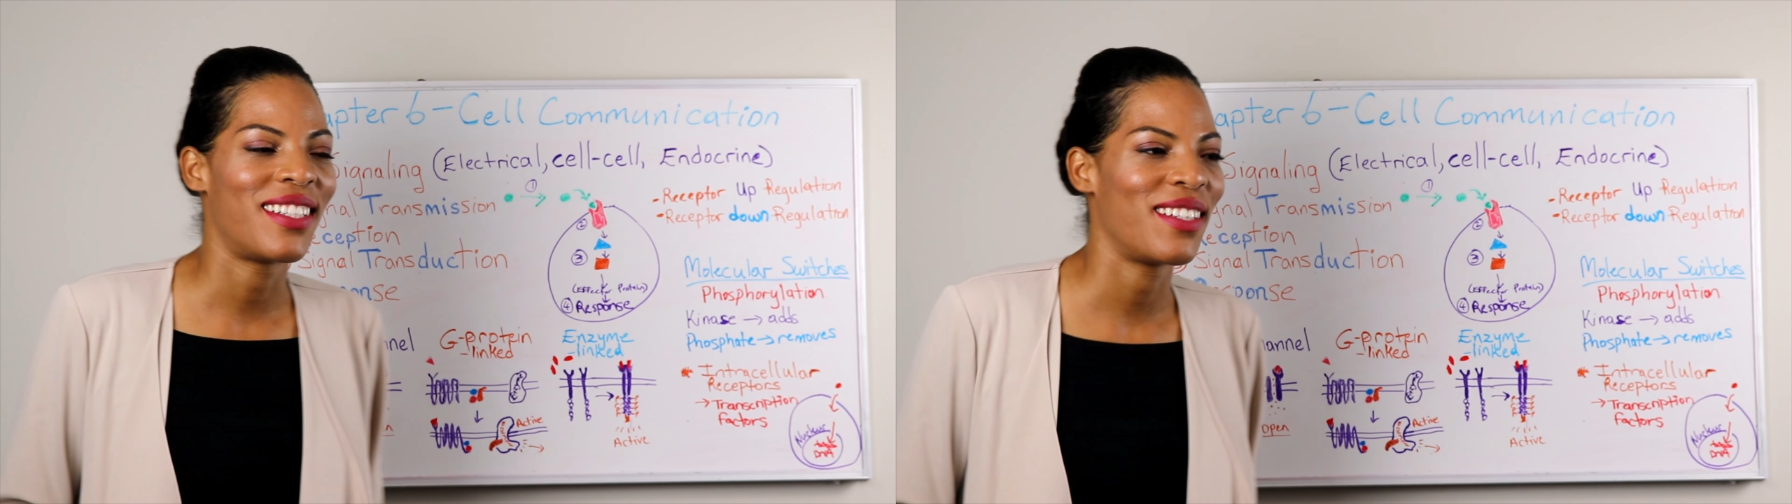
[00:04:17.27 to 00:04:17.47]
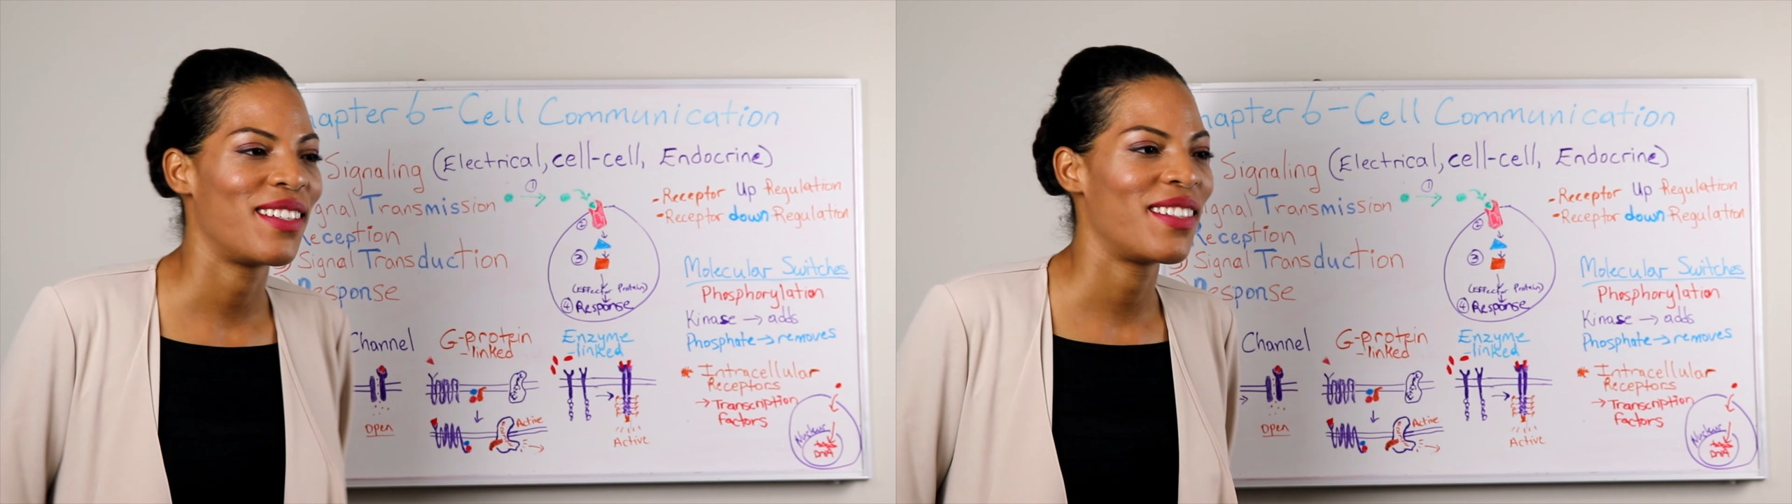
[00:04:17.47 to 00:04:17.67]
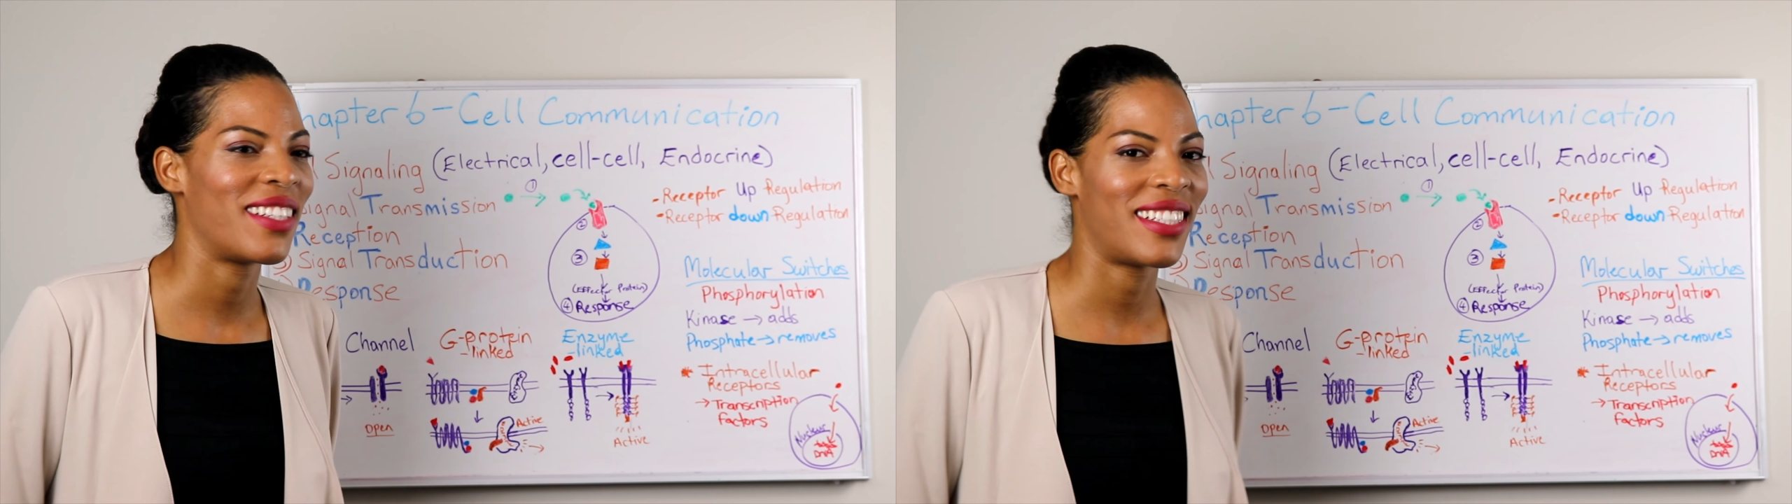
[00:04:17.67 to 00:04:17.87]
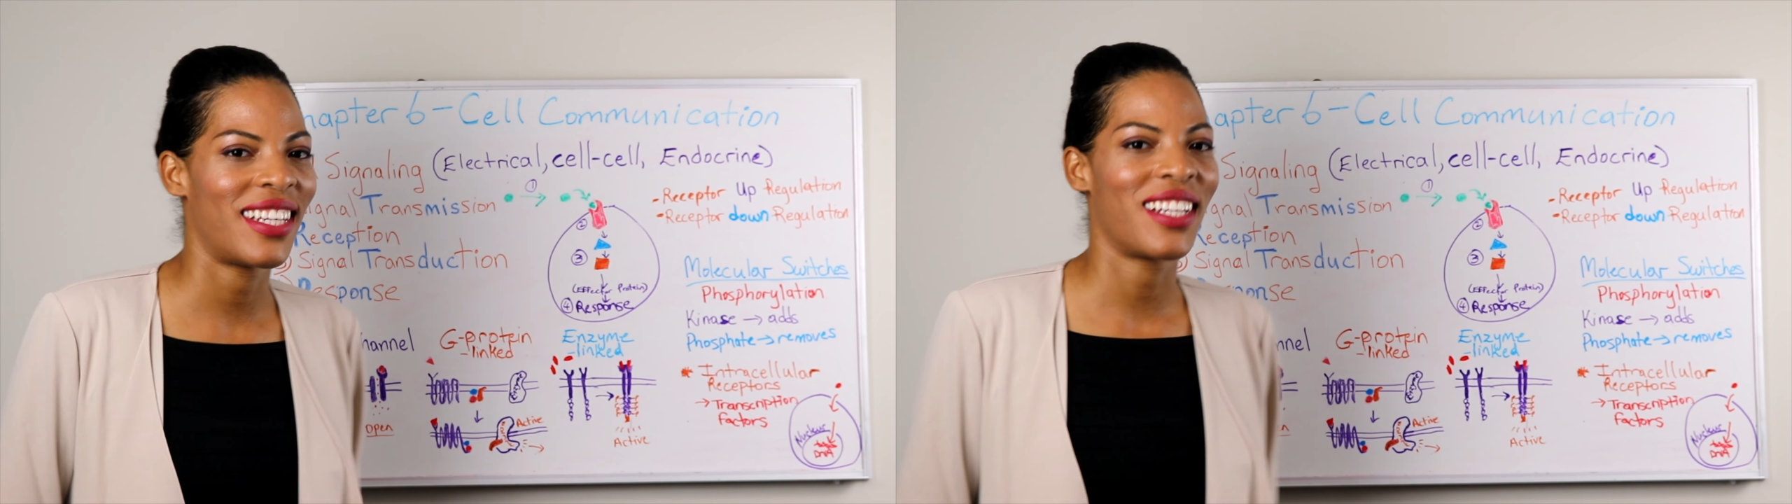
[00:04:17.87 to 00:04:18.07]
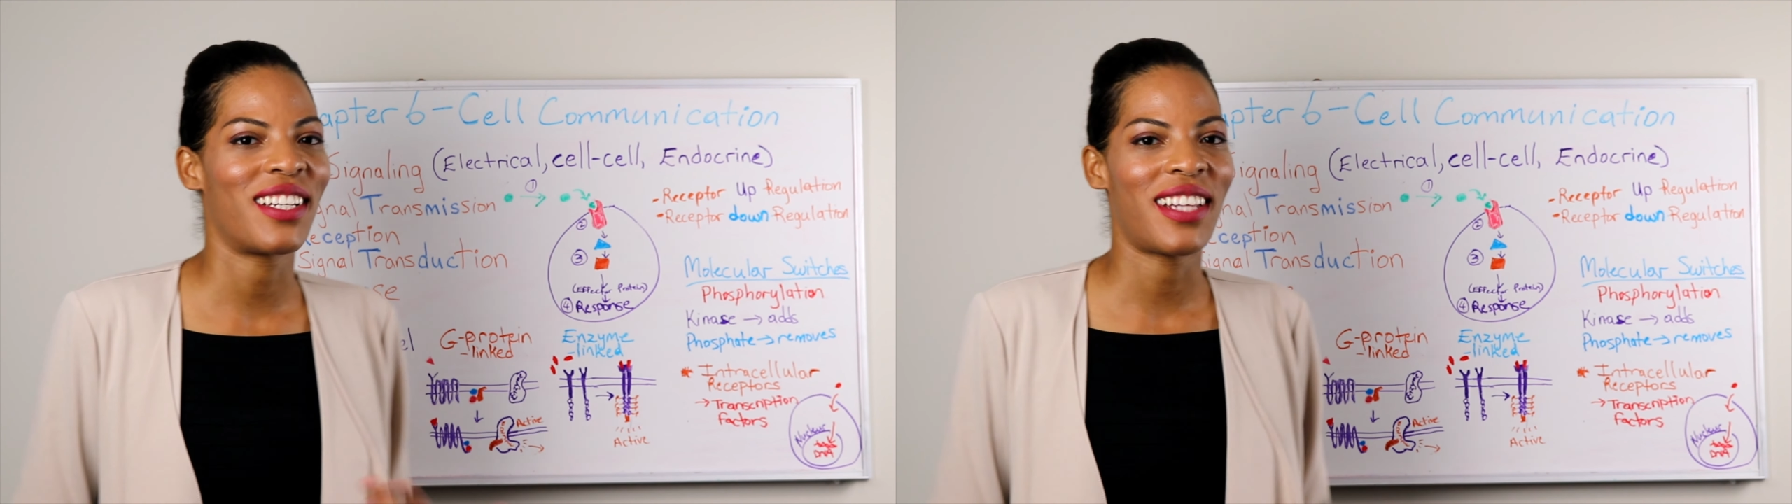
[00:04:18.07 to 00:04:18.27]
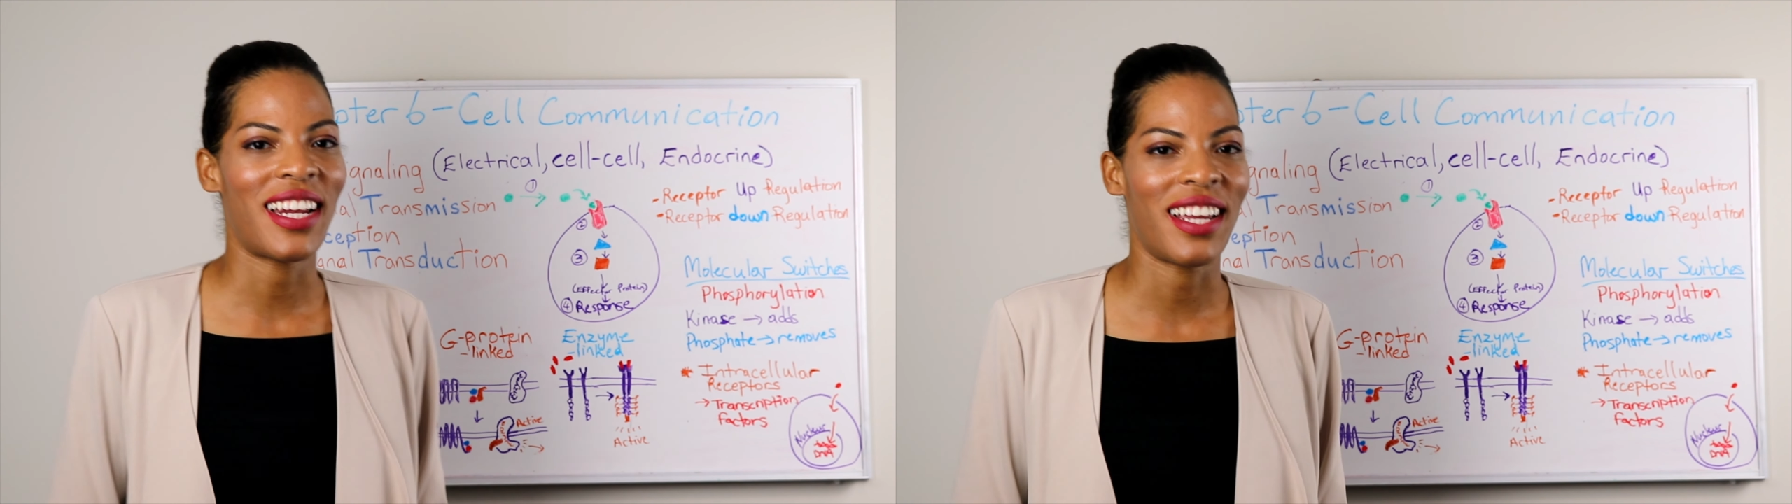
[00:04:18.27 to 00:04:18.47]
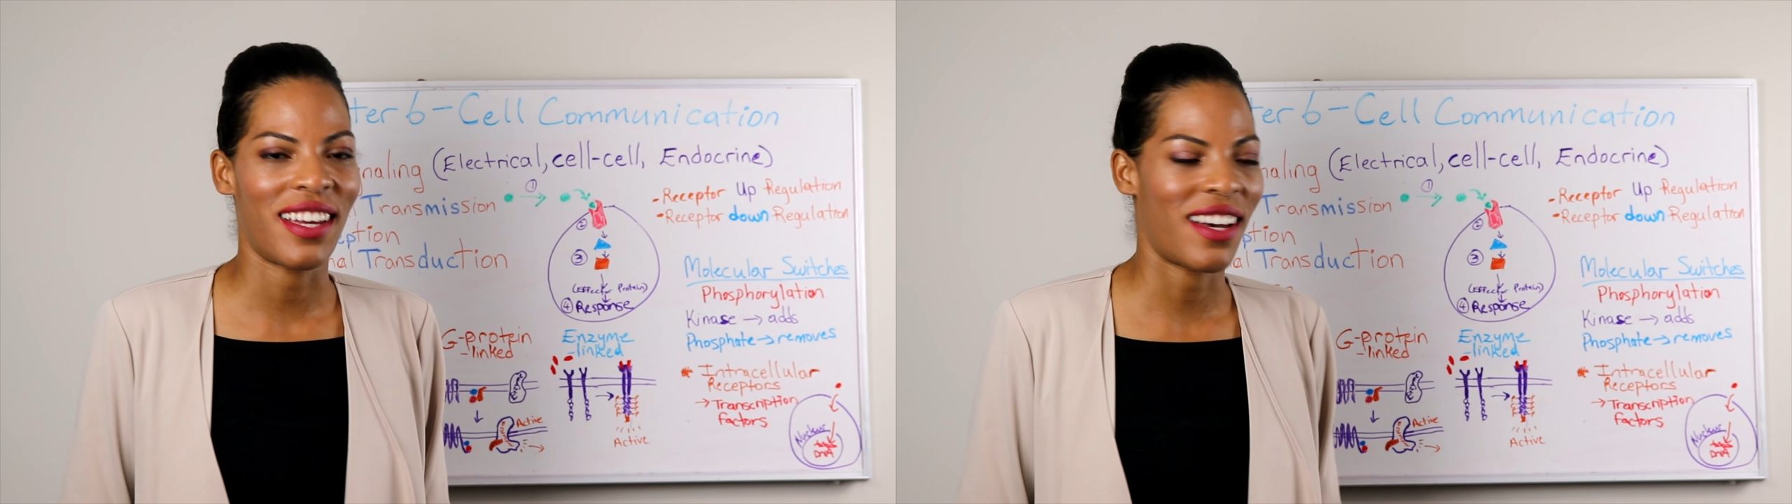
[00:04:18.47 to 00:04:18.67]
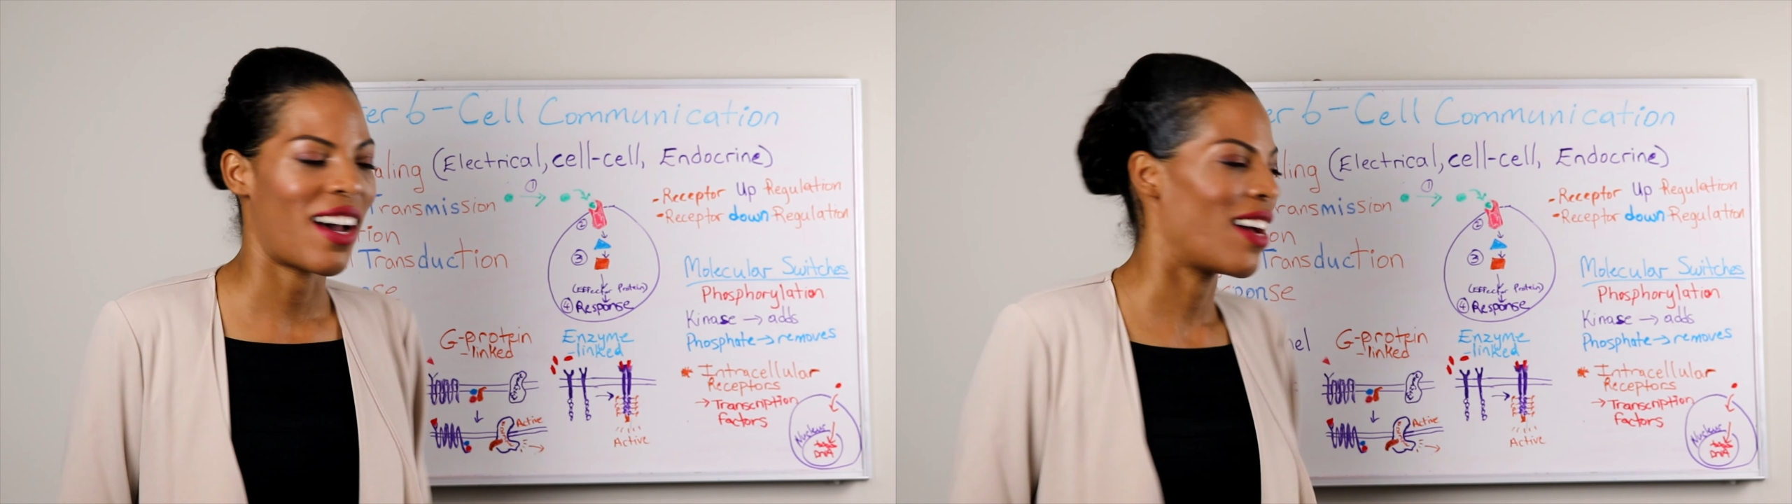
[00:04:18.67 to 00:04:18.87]
to the signal that
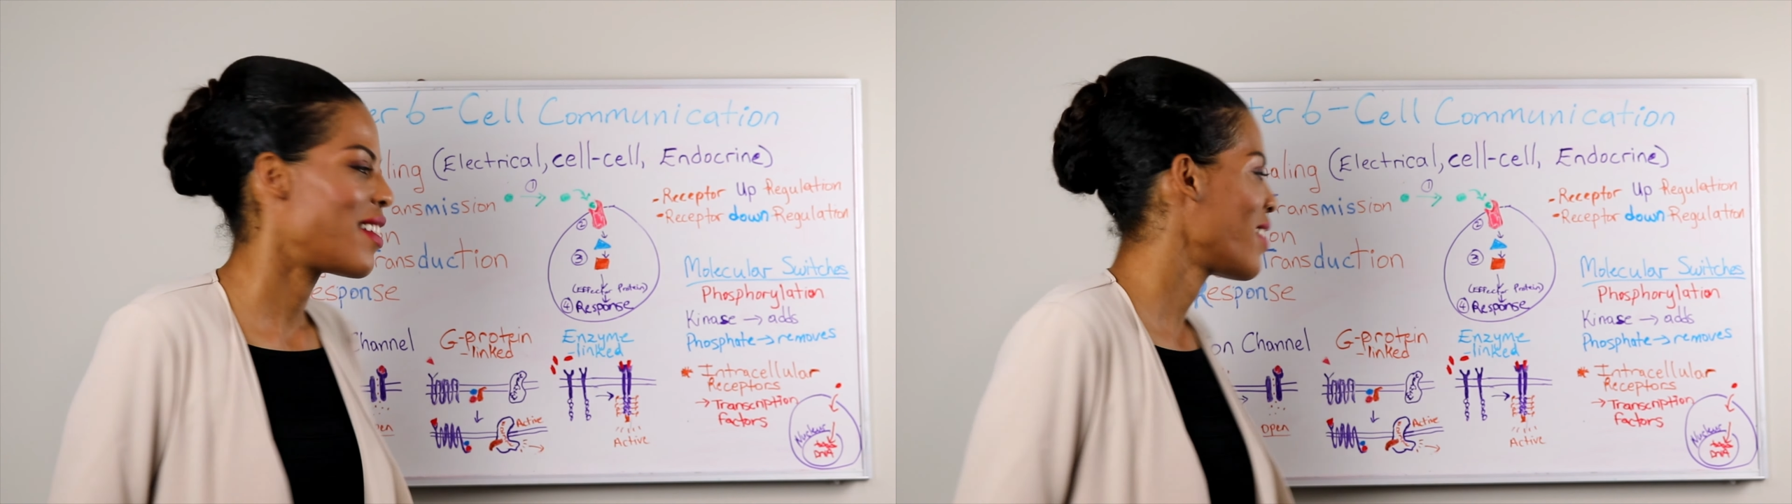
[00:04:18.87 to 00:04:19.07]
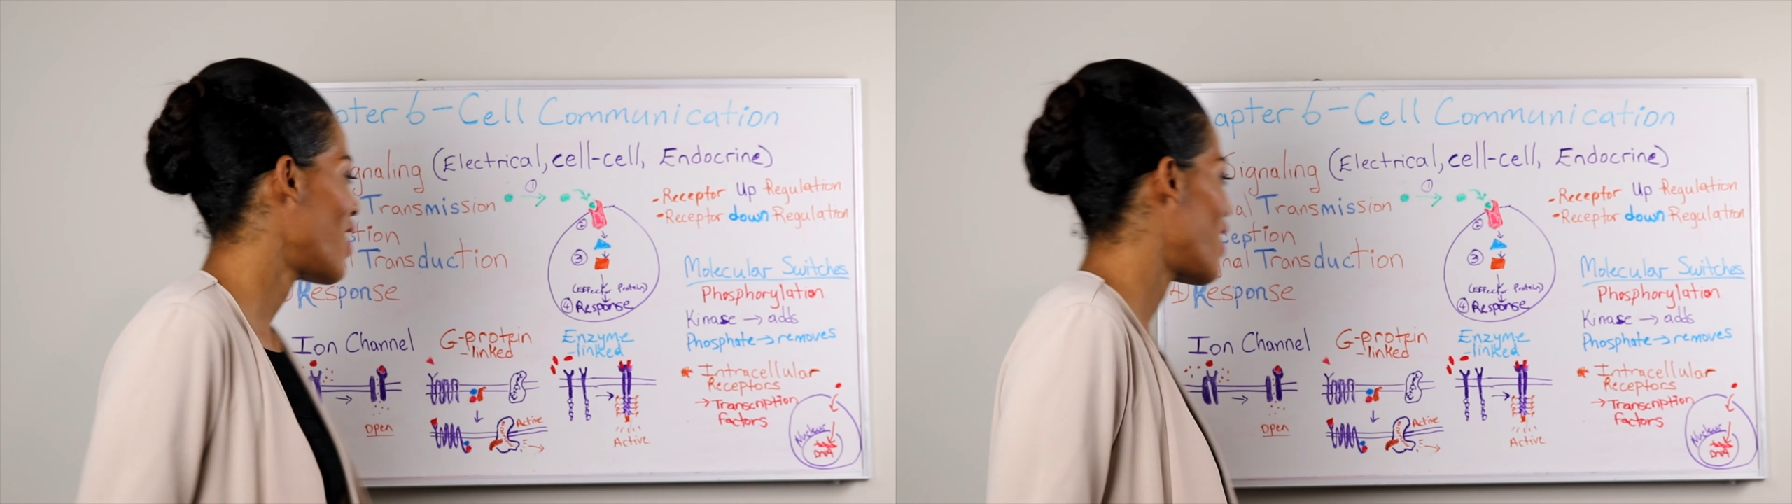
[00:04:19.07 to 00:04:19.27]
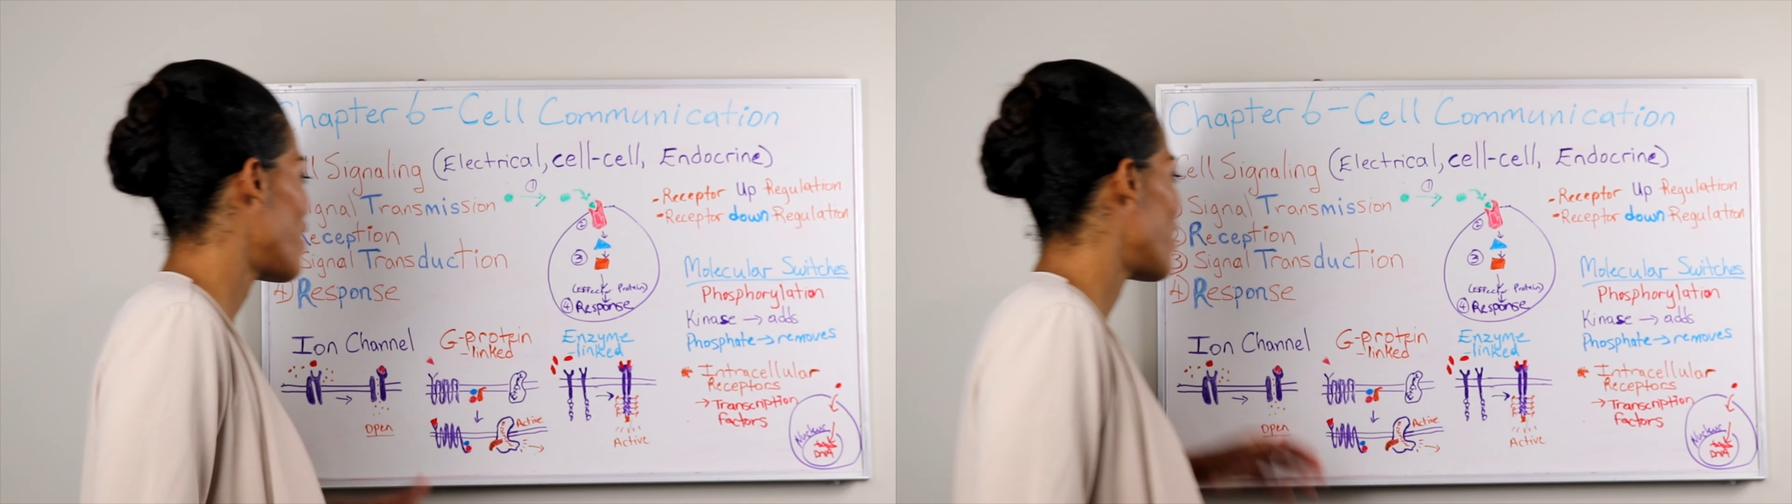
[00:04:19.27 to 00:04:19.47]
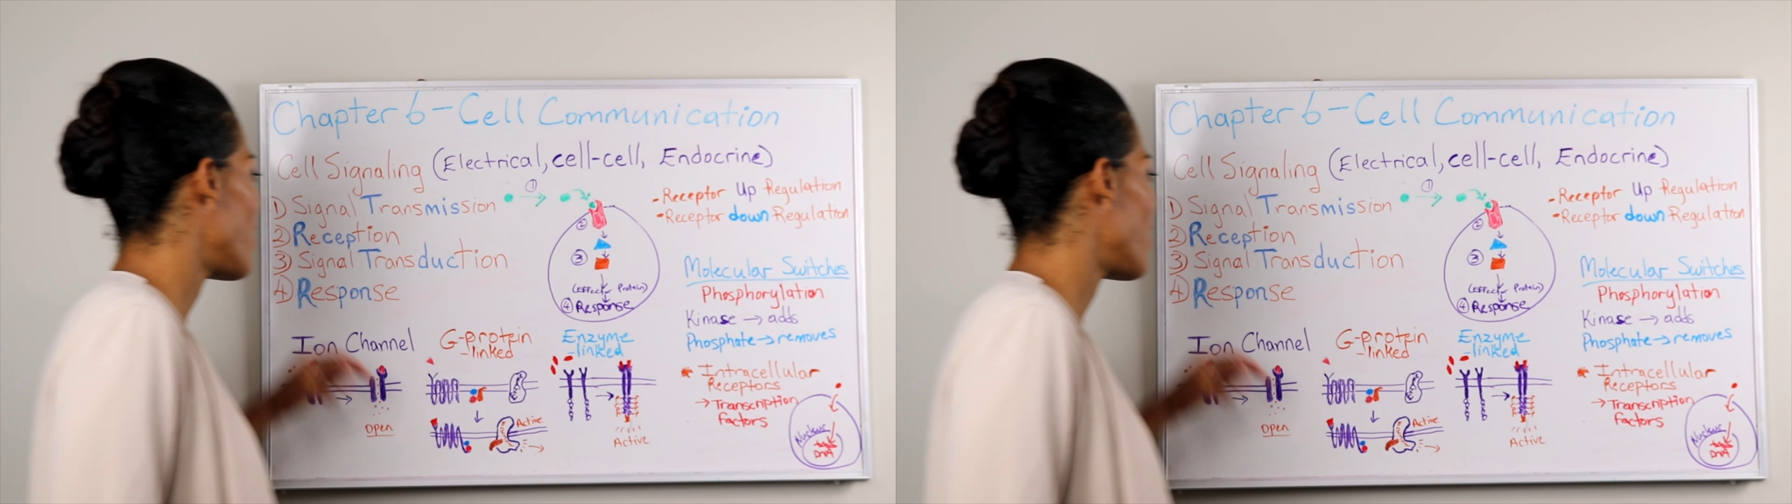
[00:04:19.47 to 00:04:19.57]
it got. Okay, so